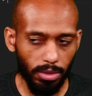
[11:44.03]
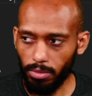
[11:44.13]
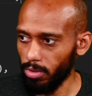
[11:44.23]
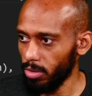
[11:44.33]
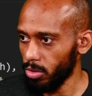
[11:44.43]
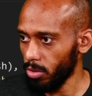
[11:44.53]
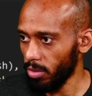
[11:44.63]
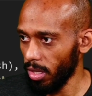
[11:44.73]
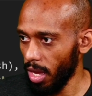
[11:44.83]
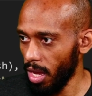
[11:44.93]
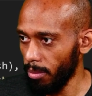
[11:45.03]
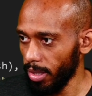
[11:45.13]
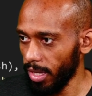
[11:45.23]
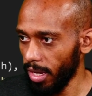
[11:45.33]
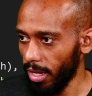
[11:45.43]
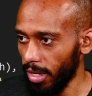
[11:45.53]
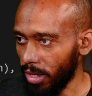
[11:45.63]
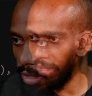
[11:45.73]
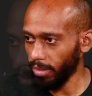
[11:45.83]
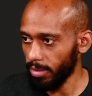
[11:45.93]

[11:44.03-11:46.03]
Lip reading: If you show the app again,